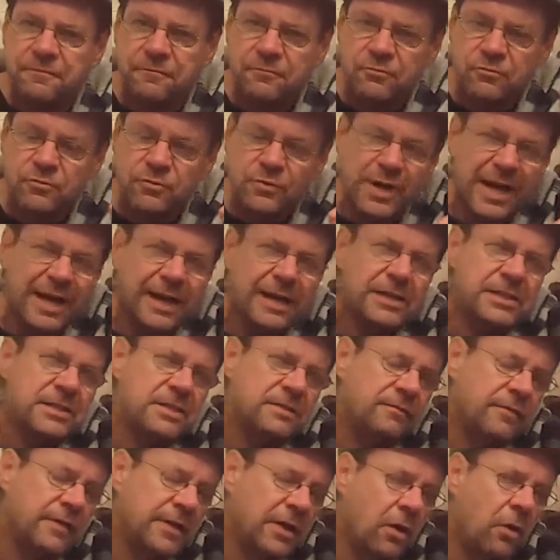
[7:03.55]

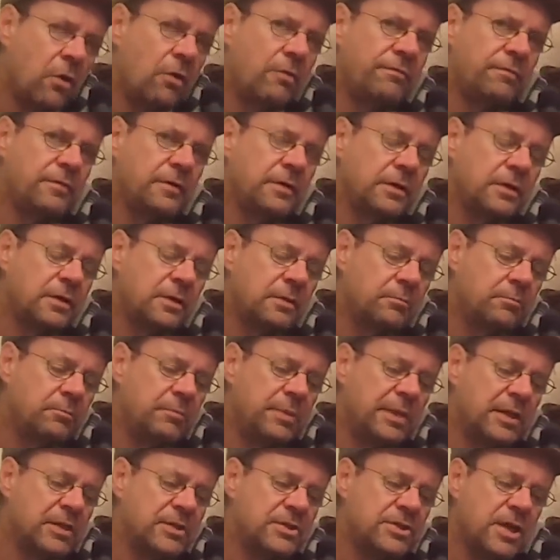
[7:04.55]
relatively often
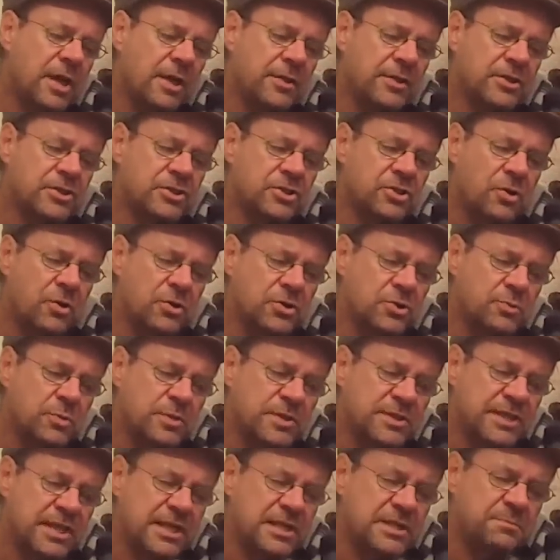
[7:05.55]
compared to other Scotch
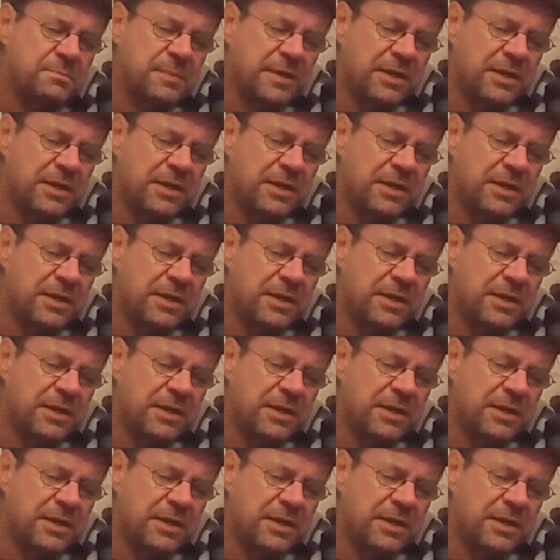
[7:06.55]
whiskies,